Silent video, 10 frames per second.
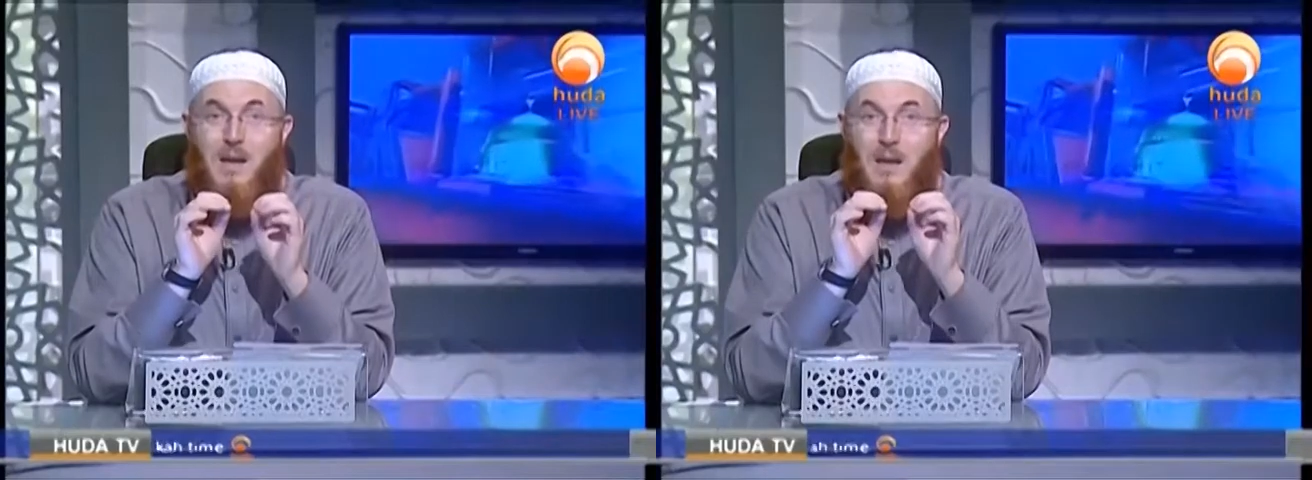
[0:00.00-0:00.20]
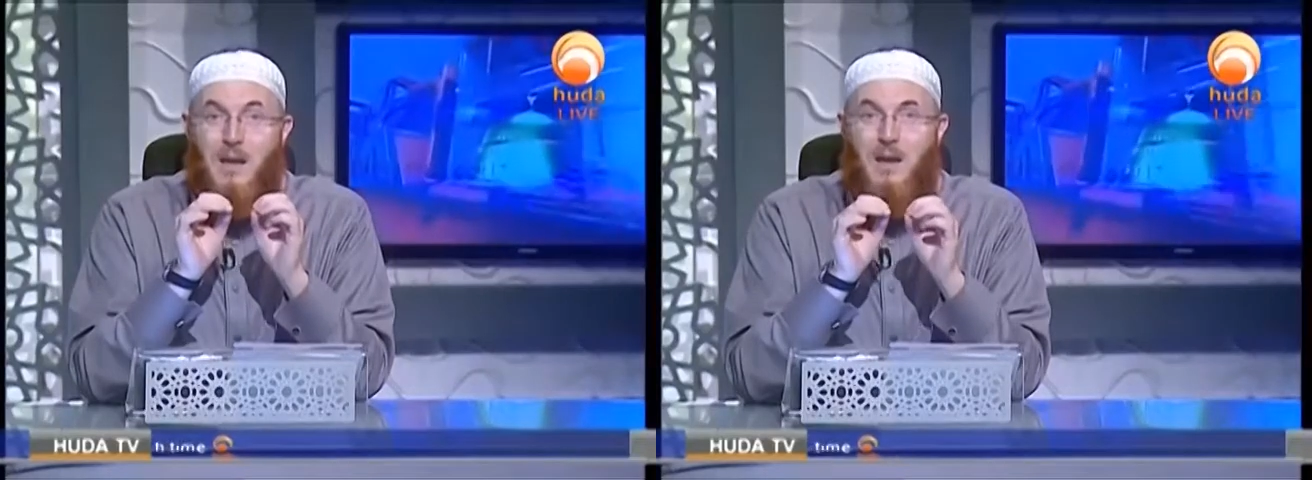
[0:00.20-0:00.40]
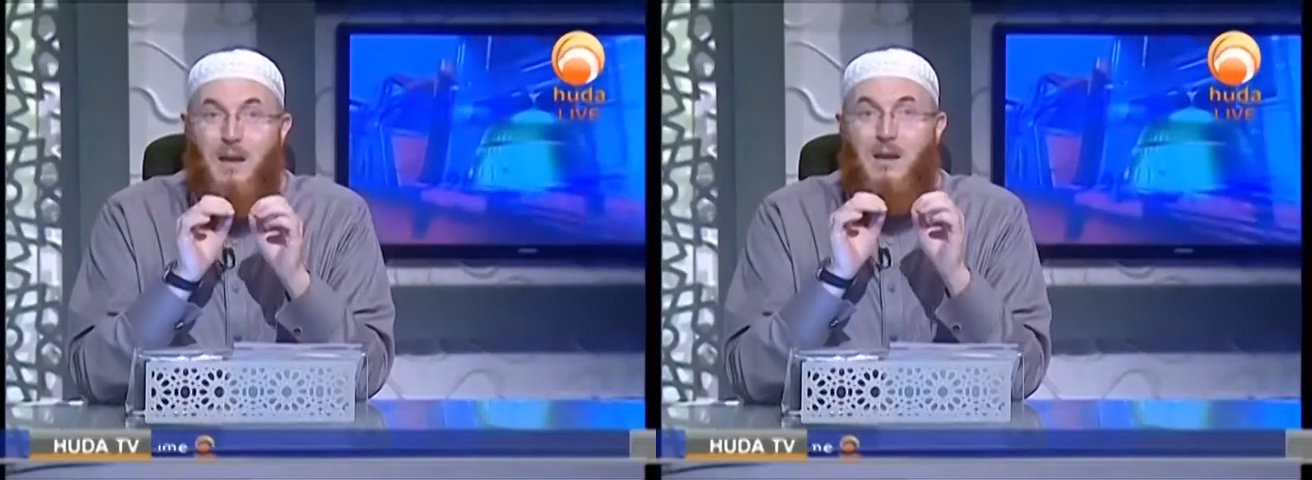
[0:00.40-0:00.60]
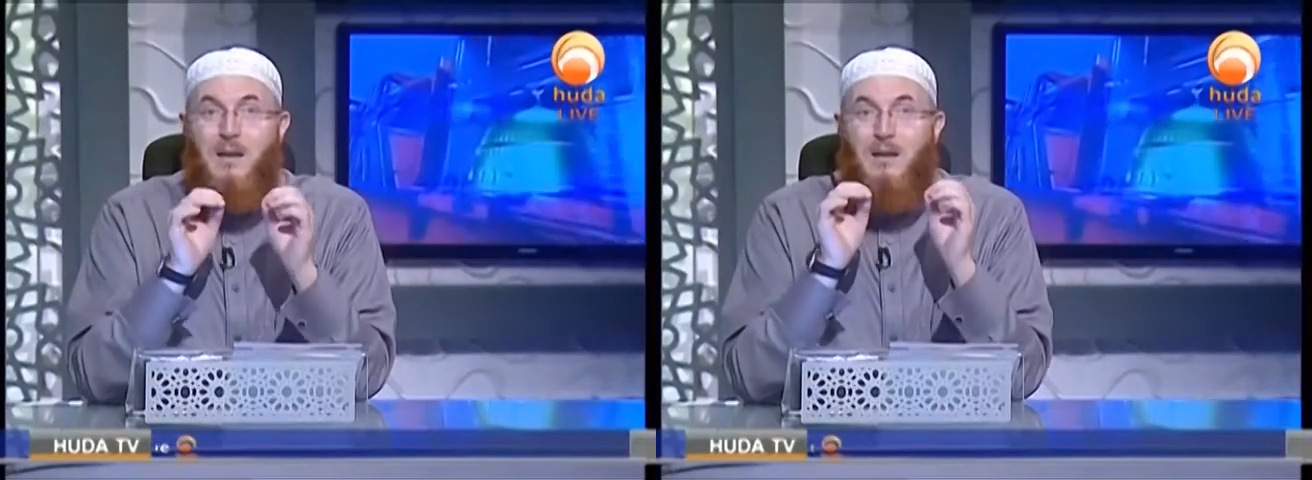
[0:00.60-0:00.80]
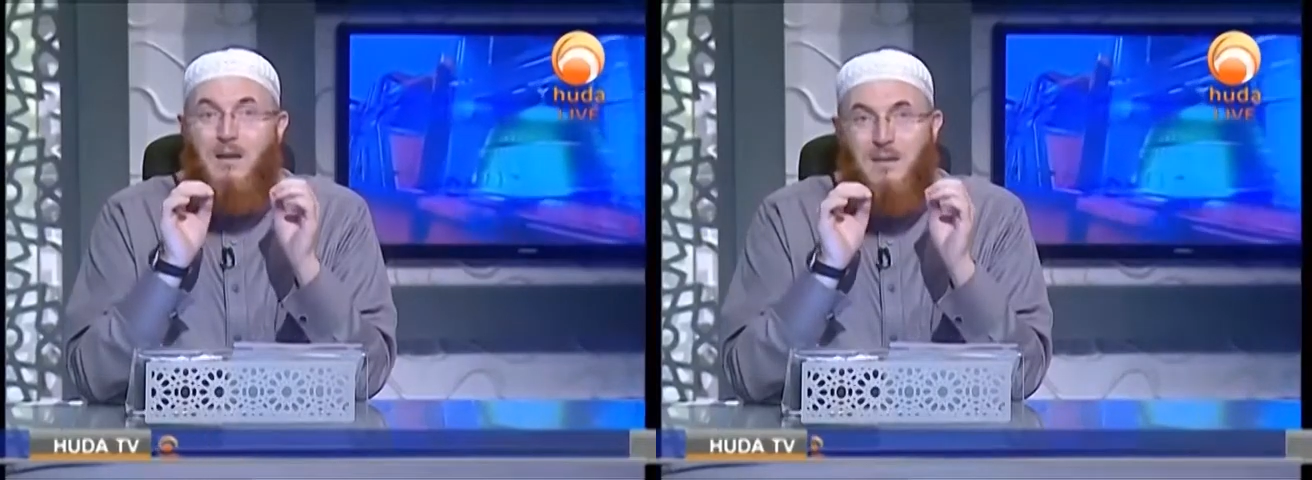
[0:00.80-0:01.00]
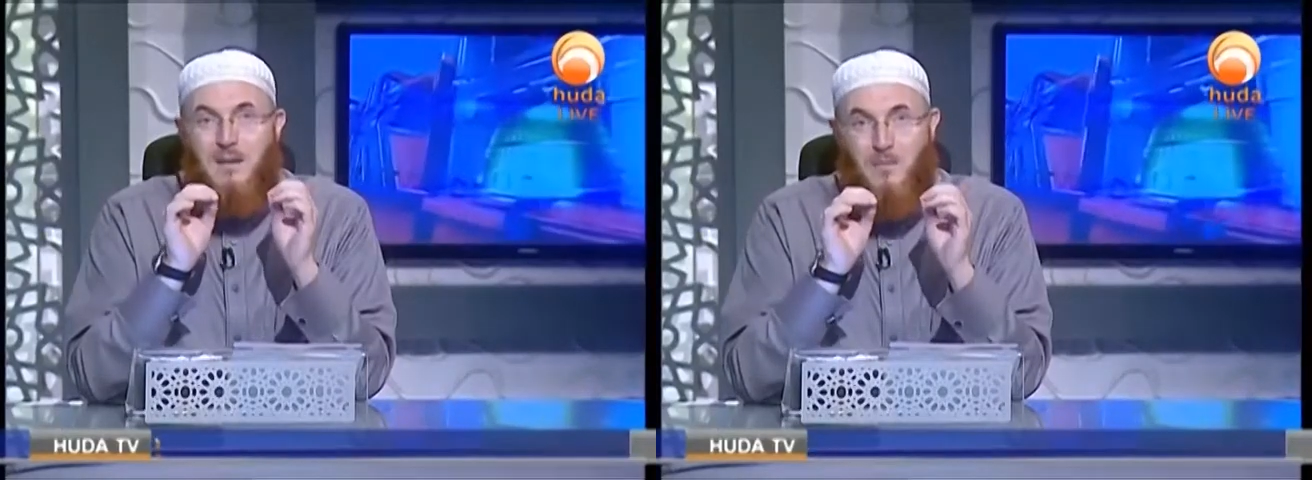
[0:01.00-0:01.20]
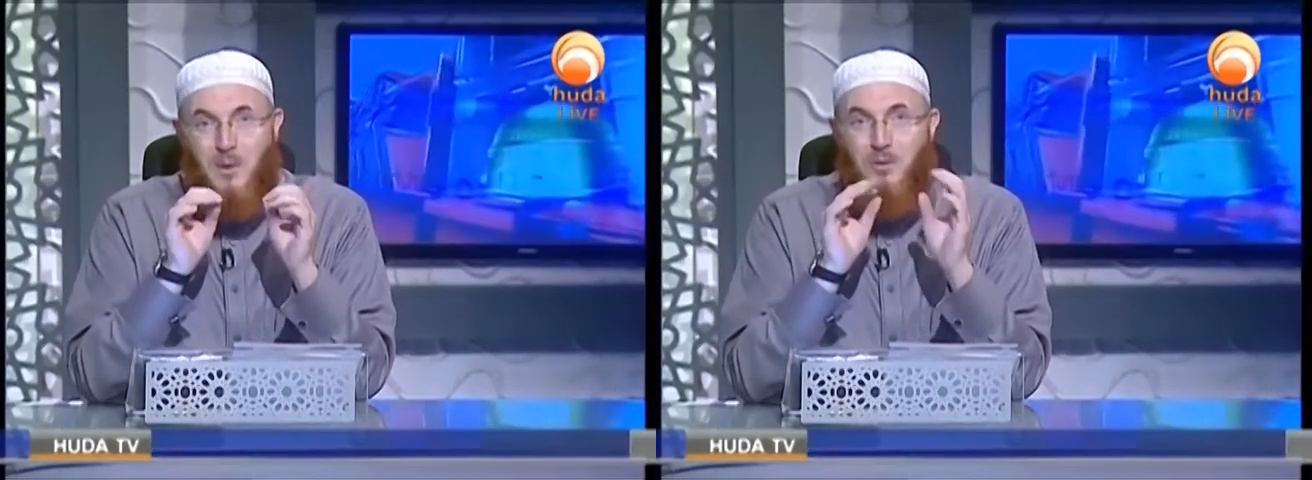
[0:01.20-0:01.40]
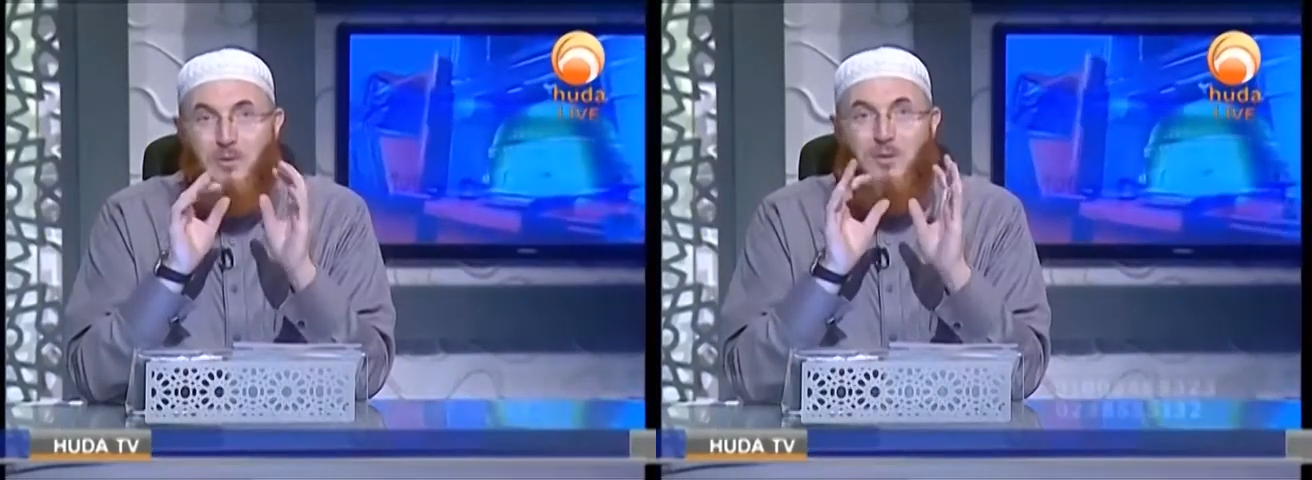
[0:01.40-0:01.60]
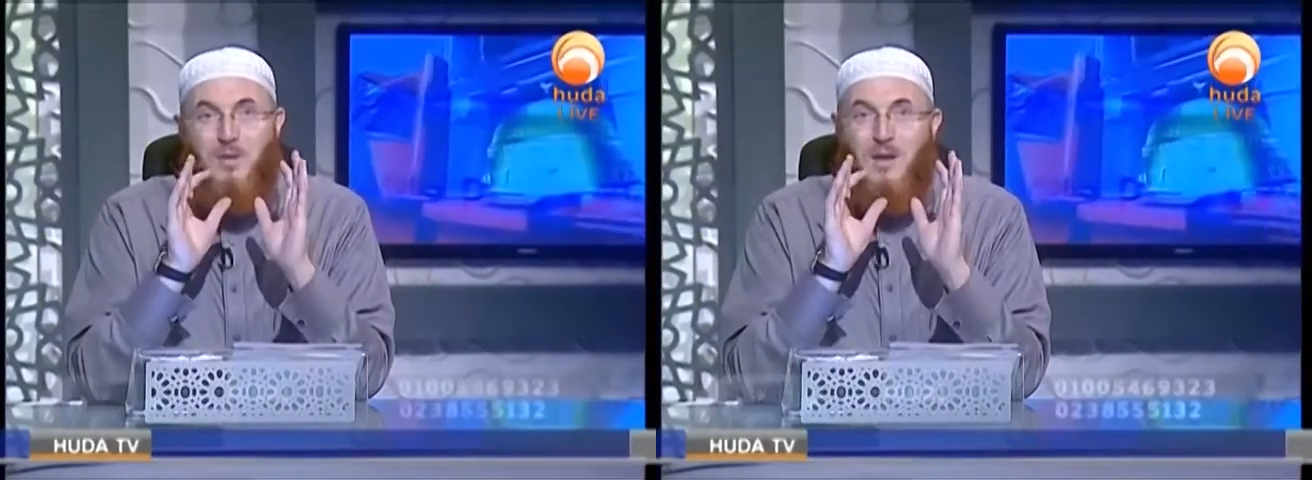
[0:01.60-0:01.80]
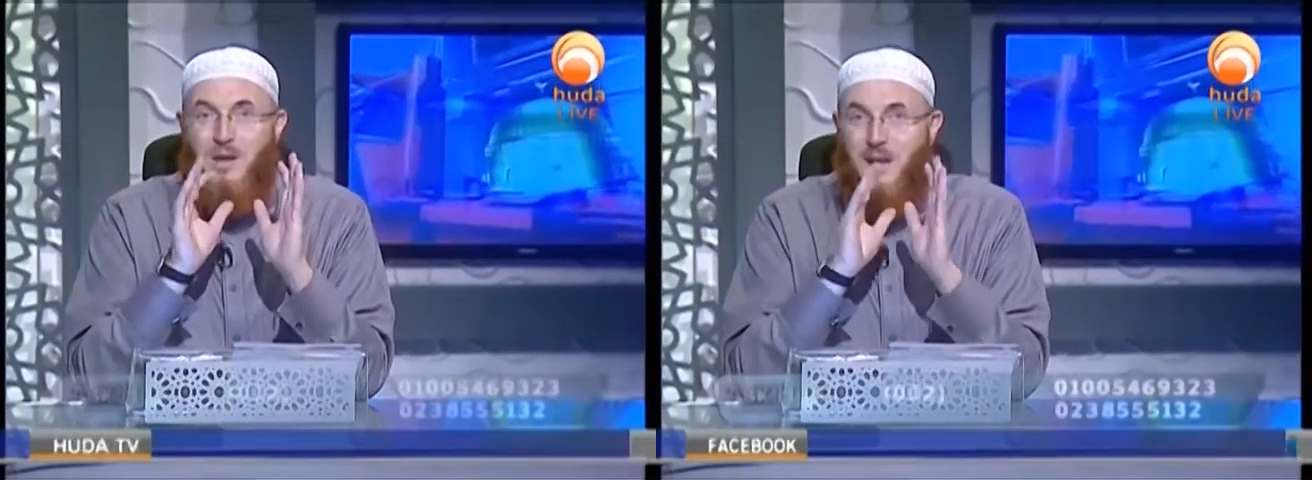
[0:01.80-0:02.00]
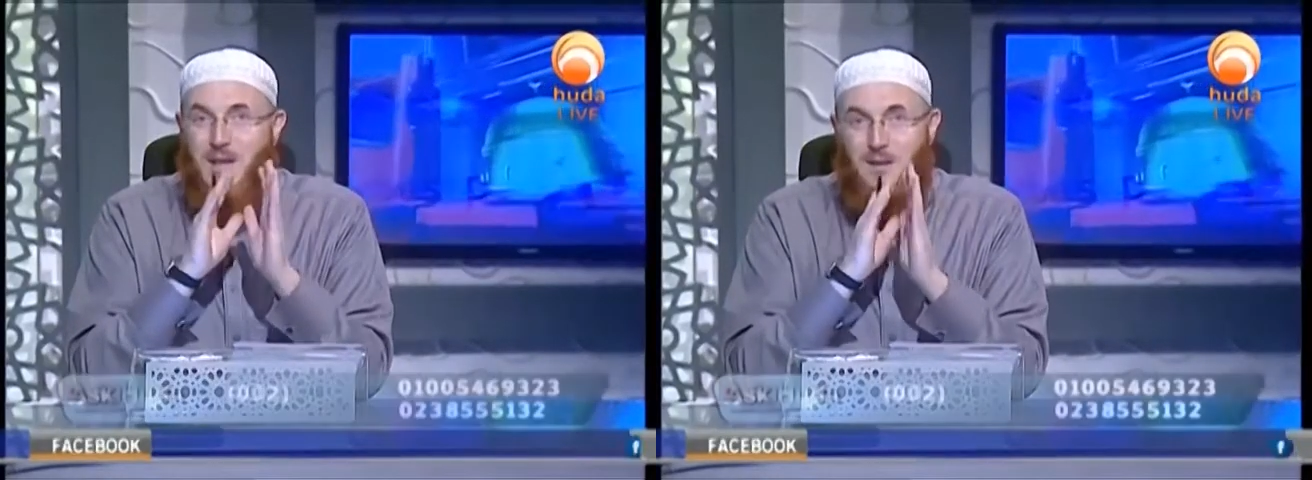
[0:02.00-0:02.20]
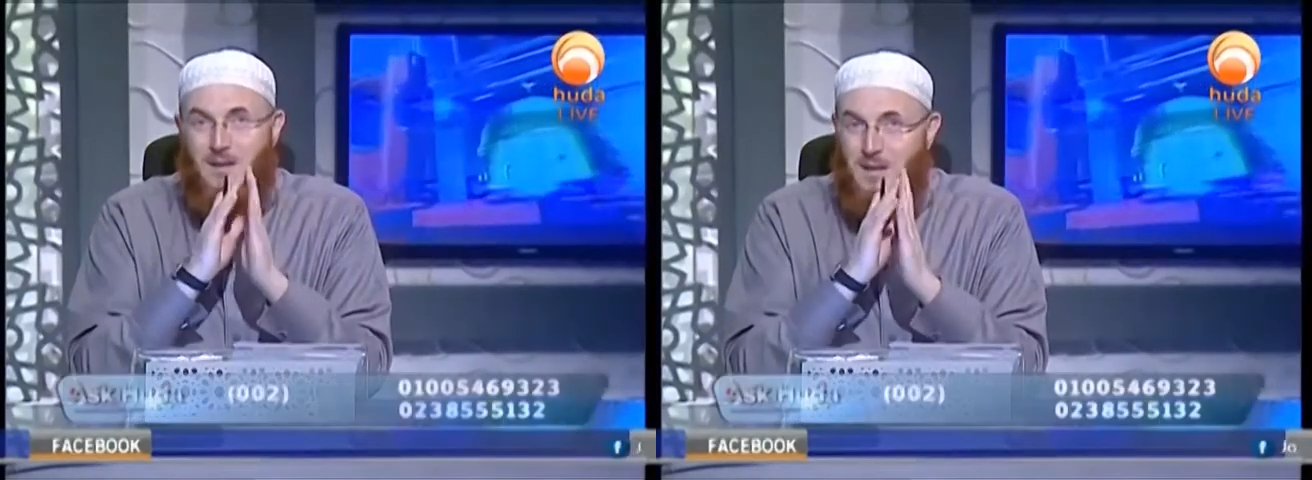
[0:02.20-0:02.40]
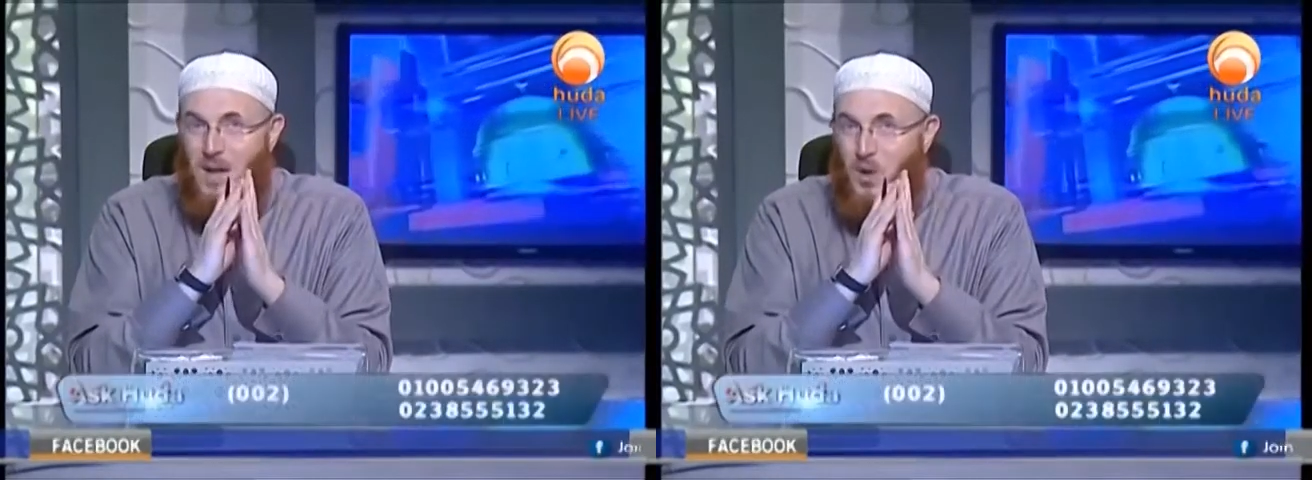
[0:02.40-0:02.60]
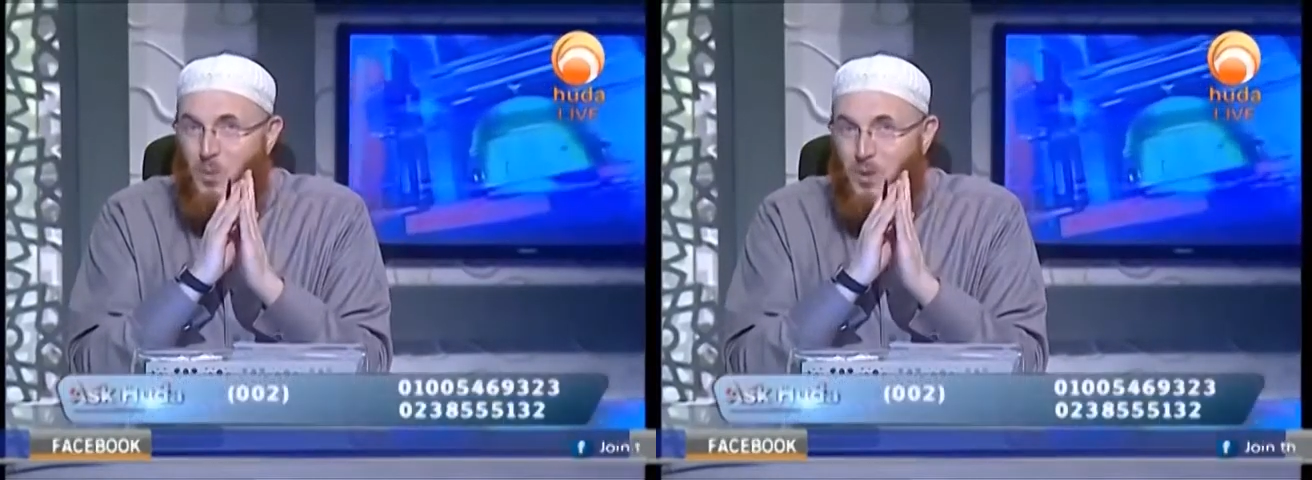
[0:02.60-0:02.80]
he declared that it's a major sin and it is not